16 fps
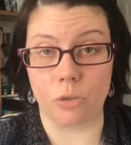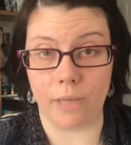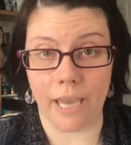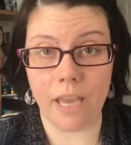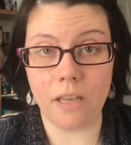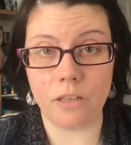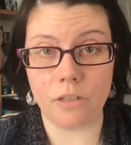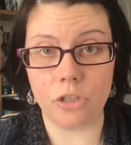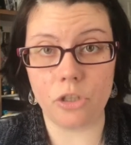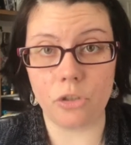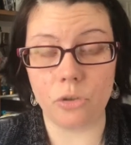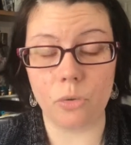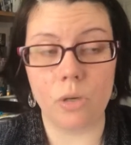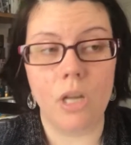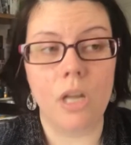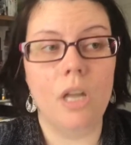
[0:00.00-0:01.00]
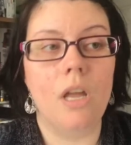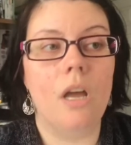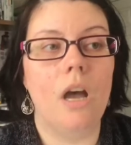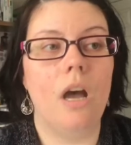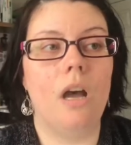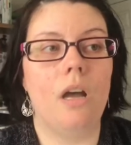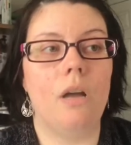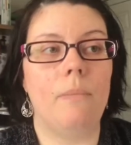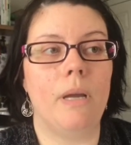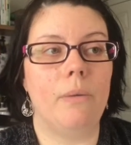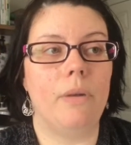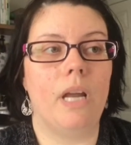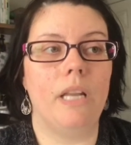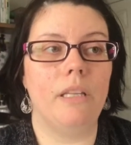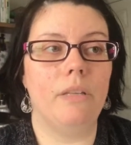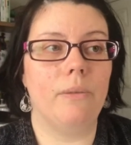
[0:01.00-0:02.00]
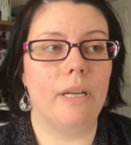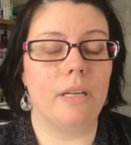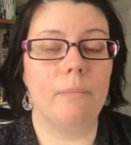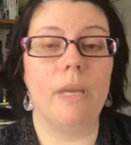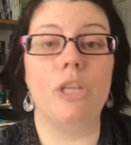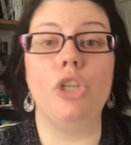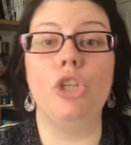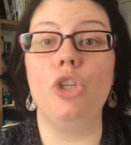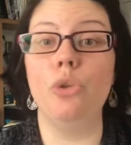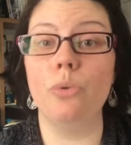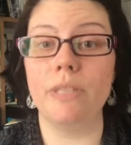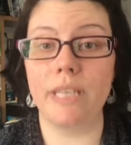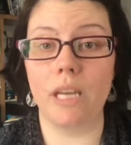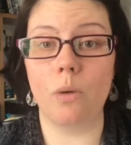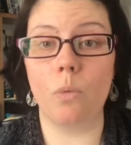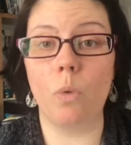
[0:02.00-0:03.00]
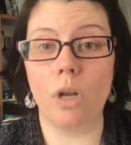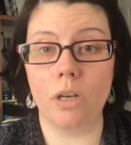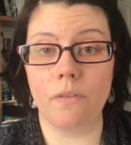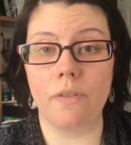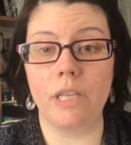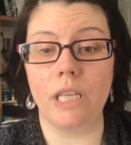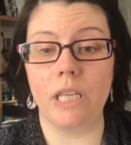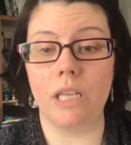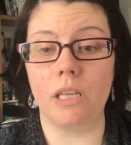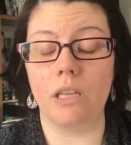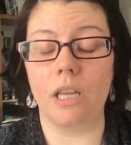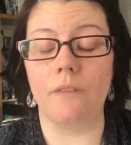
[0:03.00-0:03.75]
you can do, I would highly recommend using one of the,